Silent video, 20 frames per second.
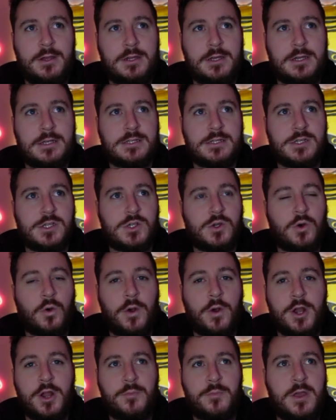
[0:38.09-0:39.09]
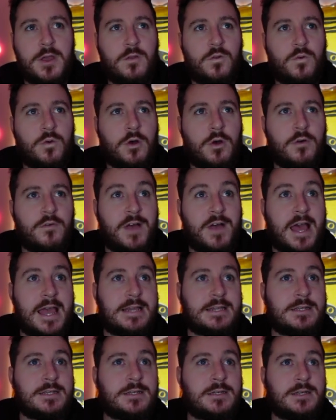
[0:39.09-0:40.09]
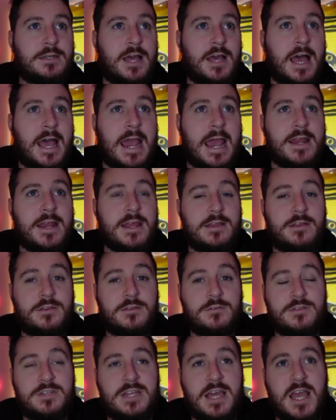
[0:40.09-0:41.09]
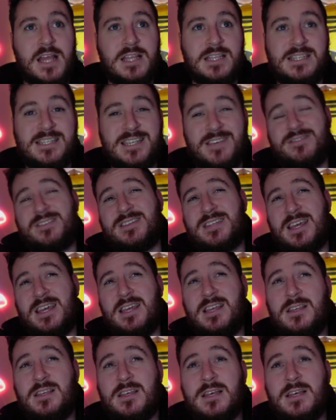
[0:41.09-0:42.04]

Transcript: because the score ended up being 12-8, 80 to 10-17,